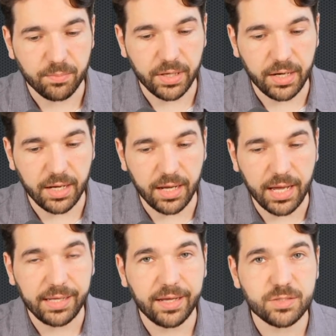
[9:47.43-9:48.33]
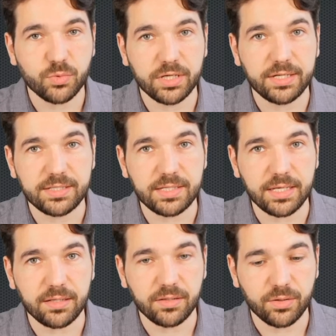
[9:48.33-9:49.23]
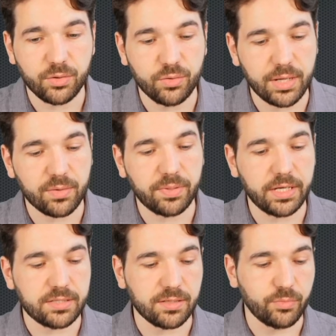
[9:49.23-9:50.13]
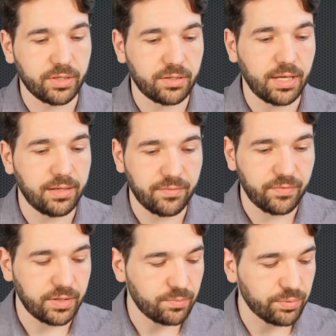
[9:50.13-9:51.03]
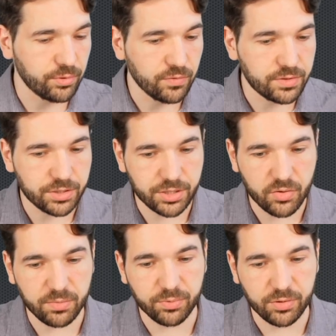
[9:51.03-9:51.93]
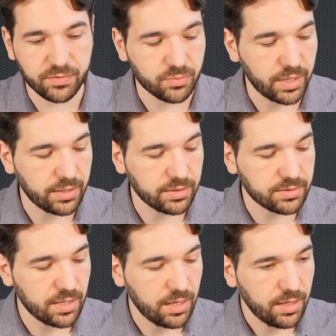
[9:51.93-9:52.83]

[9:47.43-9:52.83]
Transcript: But I guess we're going to see who they replace him with and if it improves the show, improves ratings,